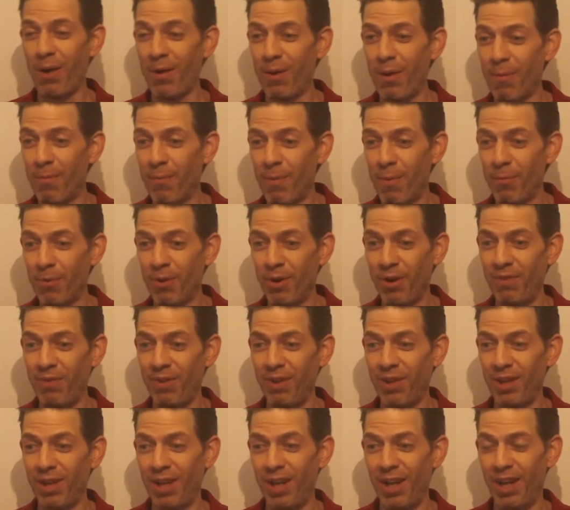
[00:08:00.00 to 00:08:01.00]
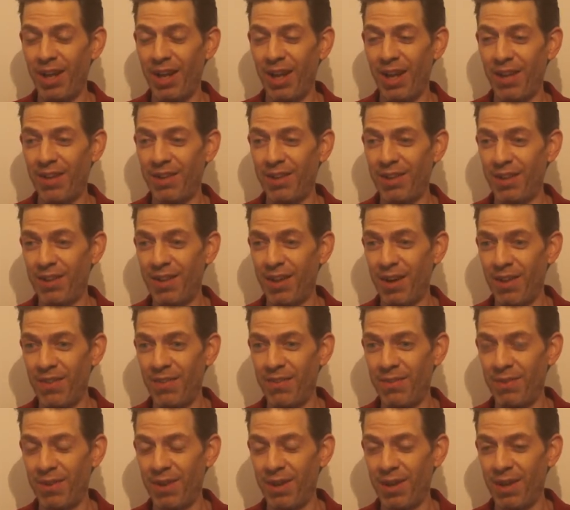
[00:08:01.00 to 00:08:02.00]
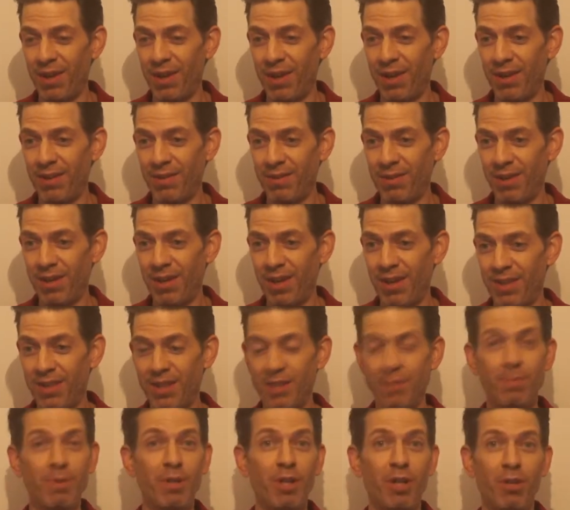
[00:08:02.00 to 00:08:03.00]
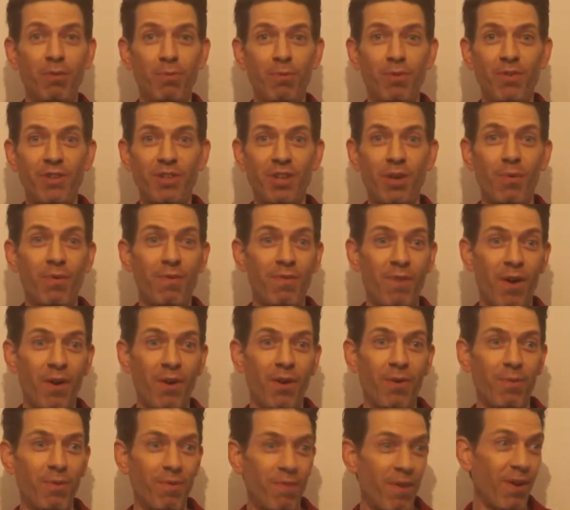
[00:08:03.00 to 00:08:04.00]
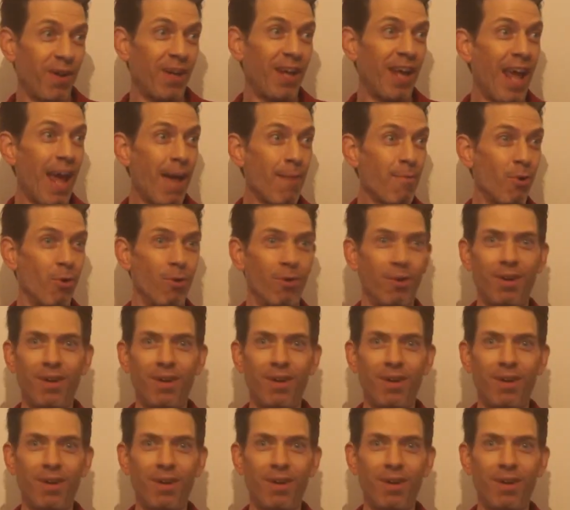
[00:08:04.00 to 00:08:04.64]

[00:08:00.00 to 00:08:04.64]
remember even at this particular movie set, we found a camel.